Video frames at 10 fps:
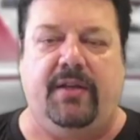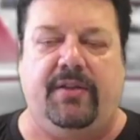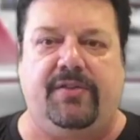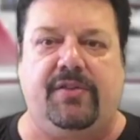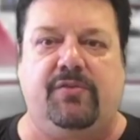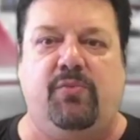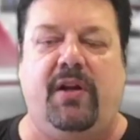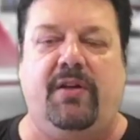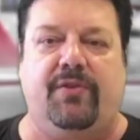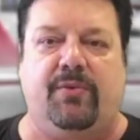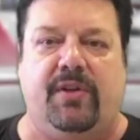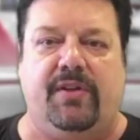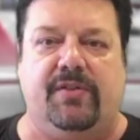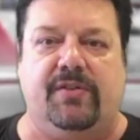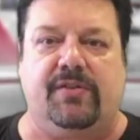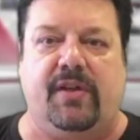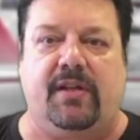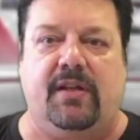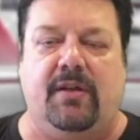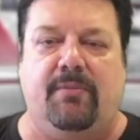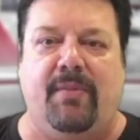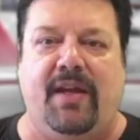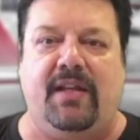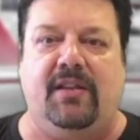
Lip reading: This is one of the reasons that many